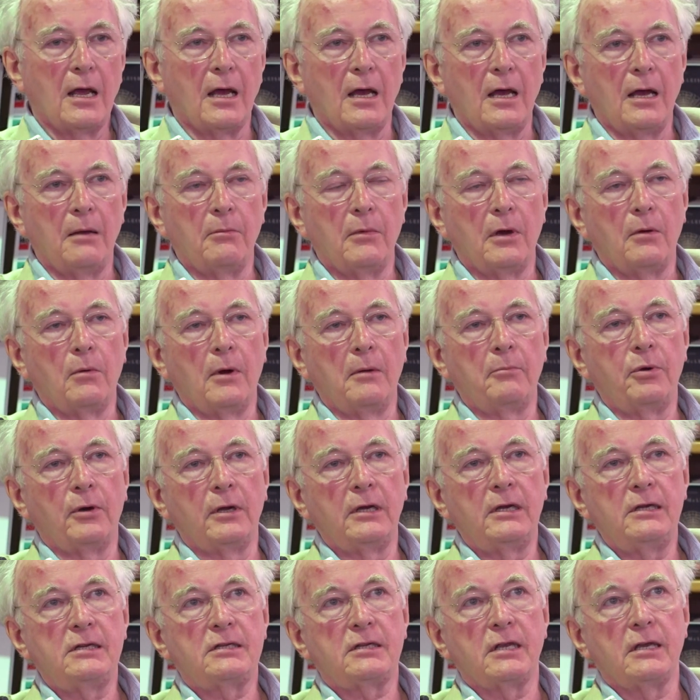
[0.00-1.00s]
At one
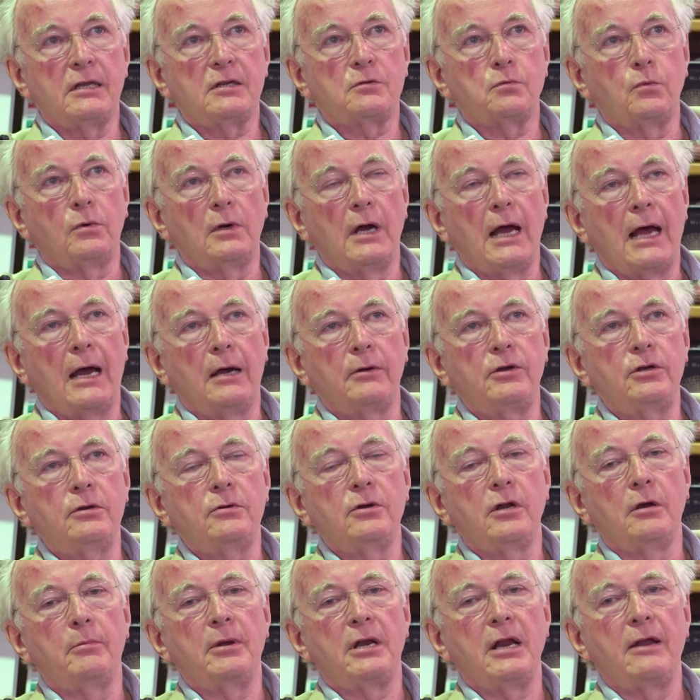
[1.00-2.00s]
point he says, how do you
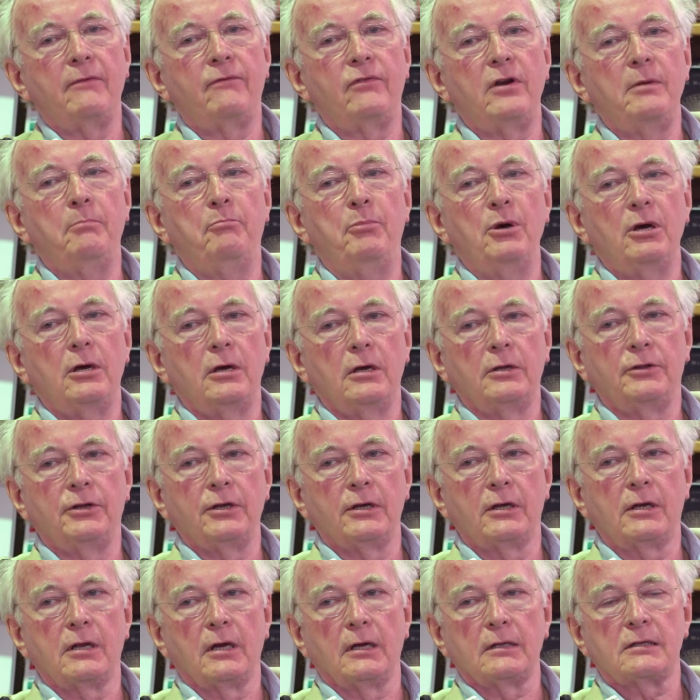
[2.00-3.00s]
know but every bird
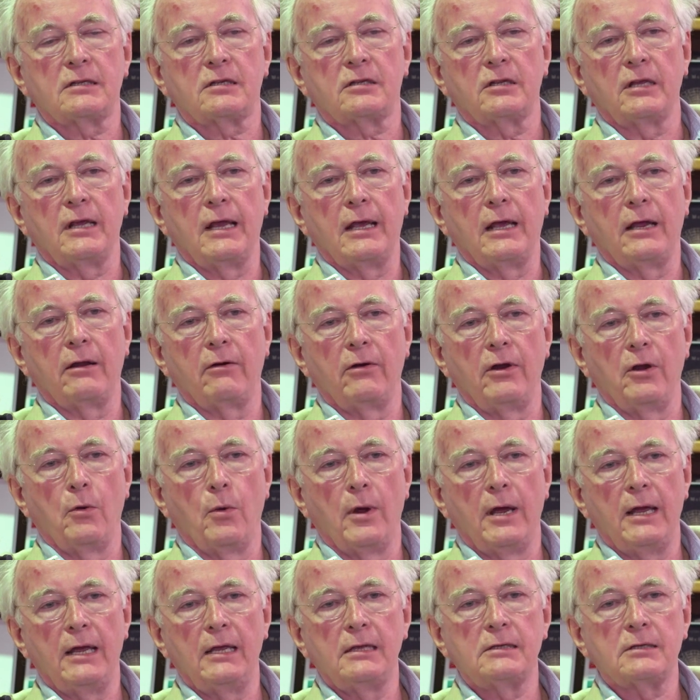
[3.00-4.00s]
that cuts the airy
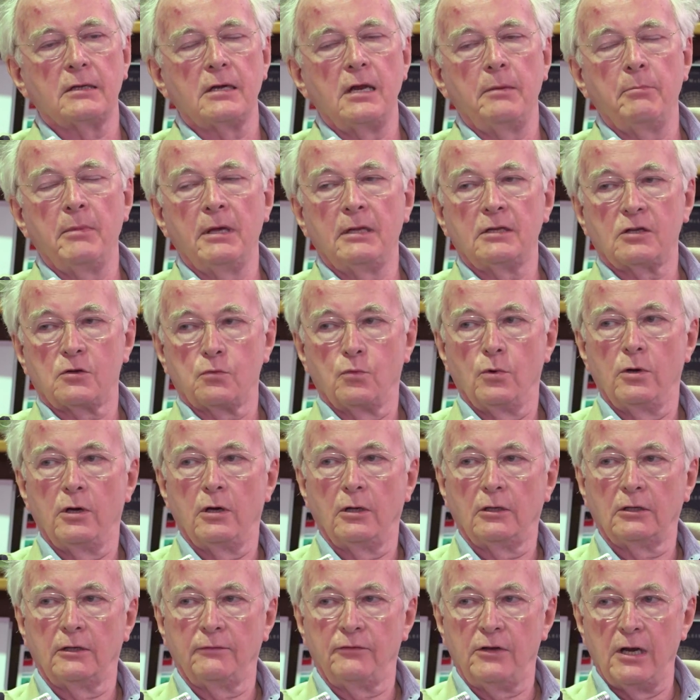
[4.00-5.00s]
way is an immense
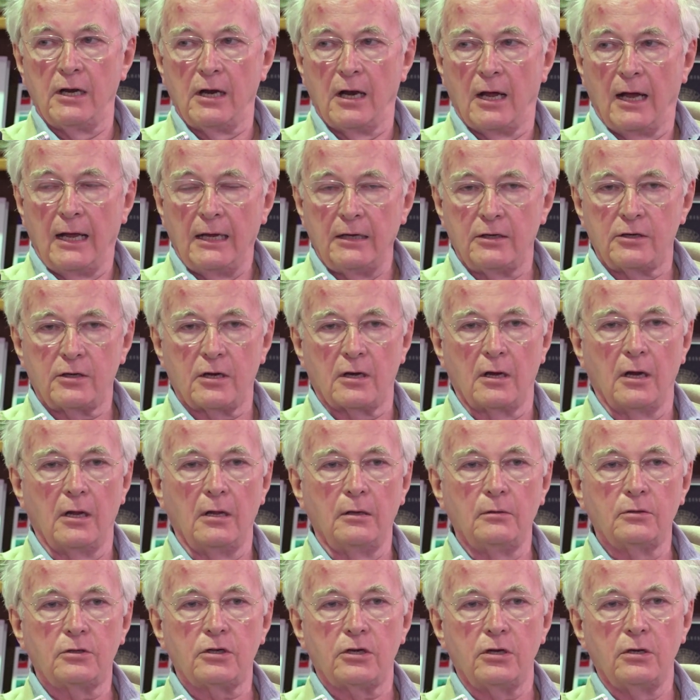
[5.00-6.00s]
world of delight
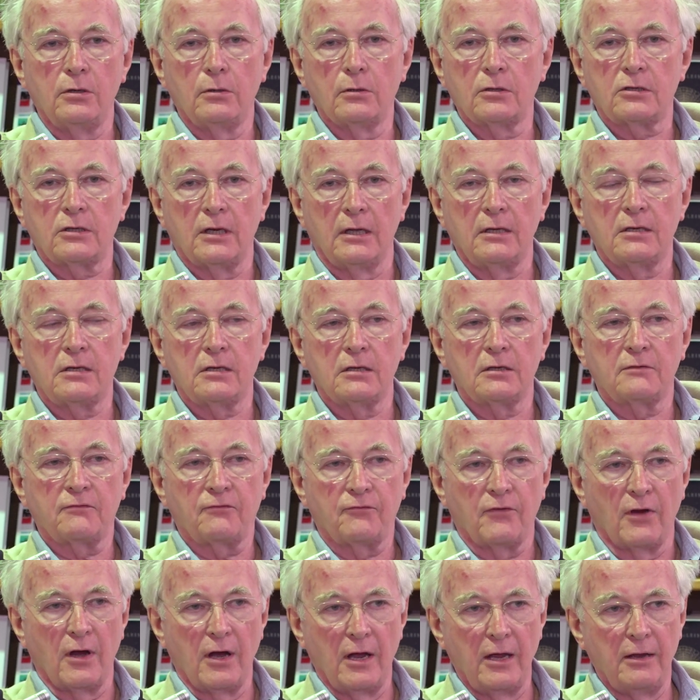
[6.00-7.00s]
closed to your senses
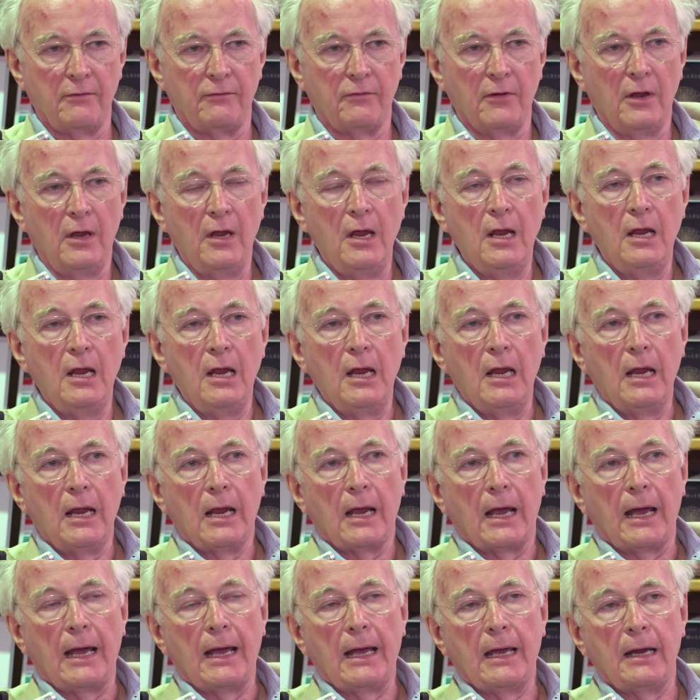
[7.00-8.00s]
five?
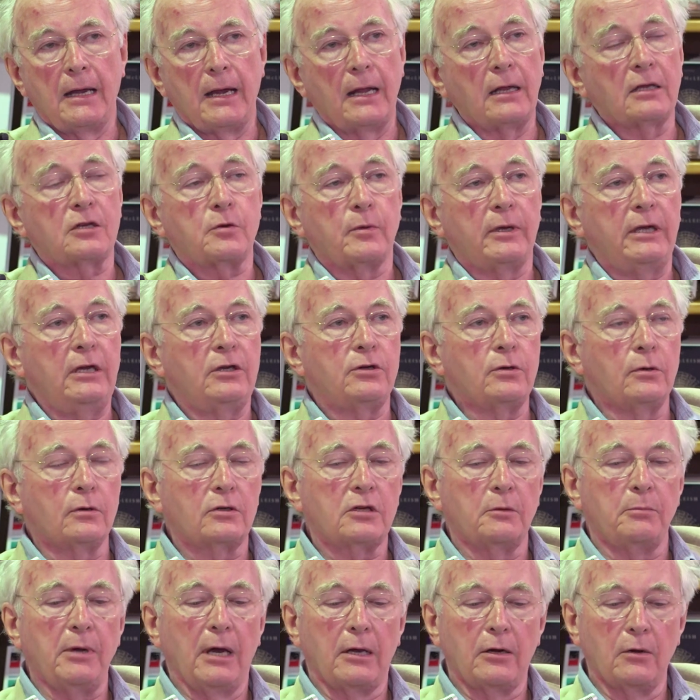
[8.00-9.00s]
And elsewhere he
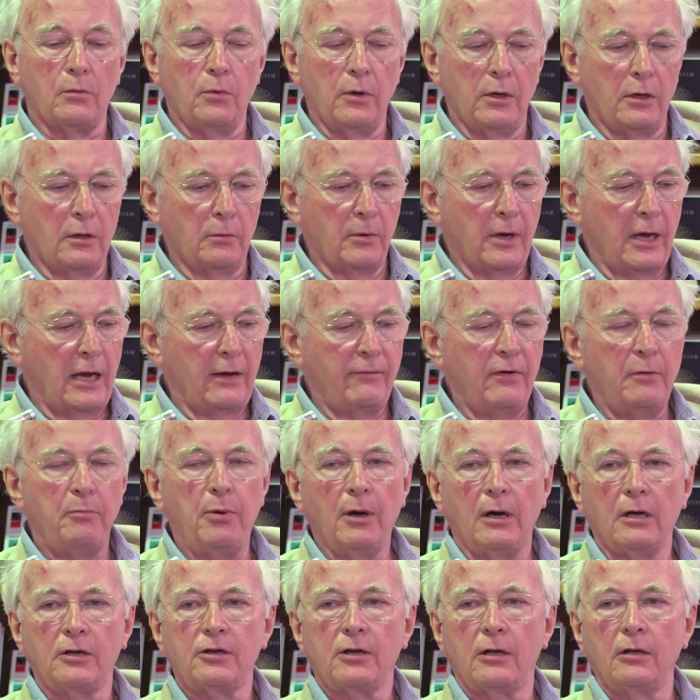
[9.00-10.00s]
talks about a world where every
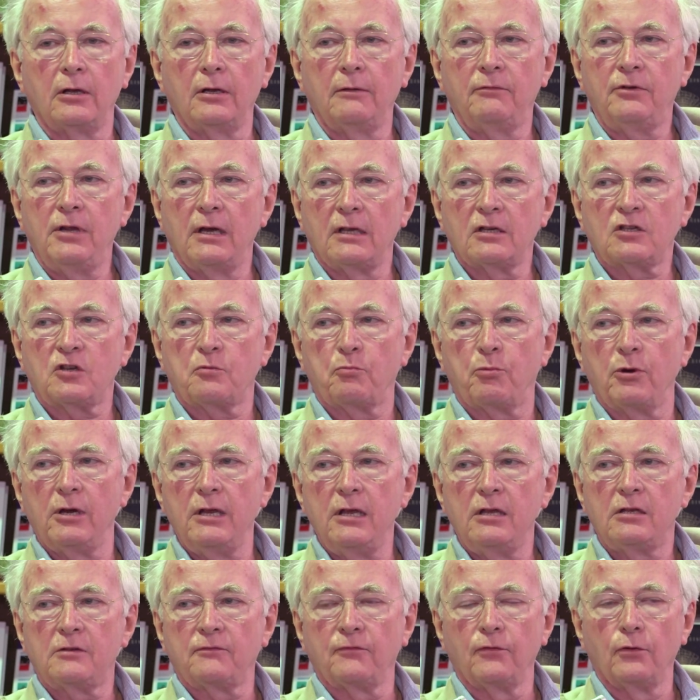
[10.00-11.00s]
particle of dust
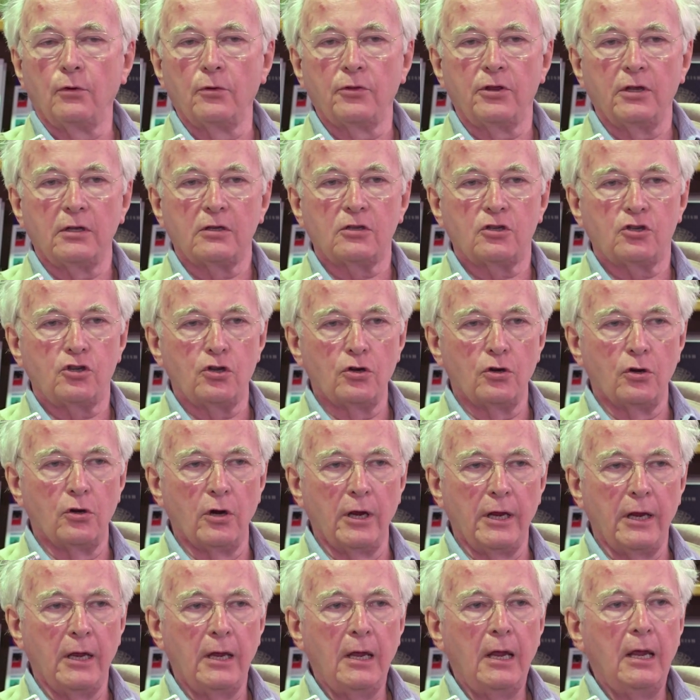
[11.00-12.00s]
breathes forth its
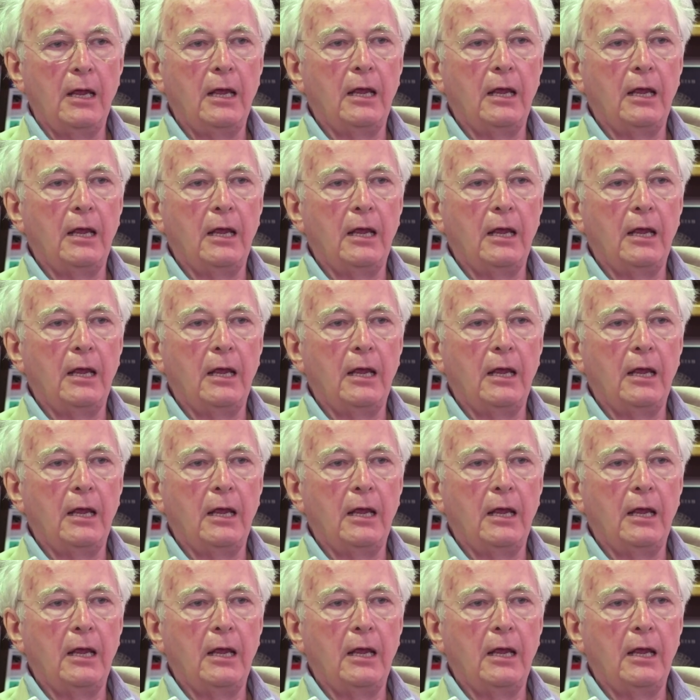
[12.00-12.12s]
joy.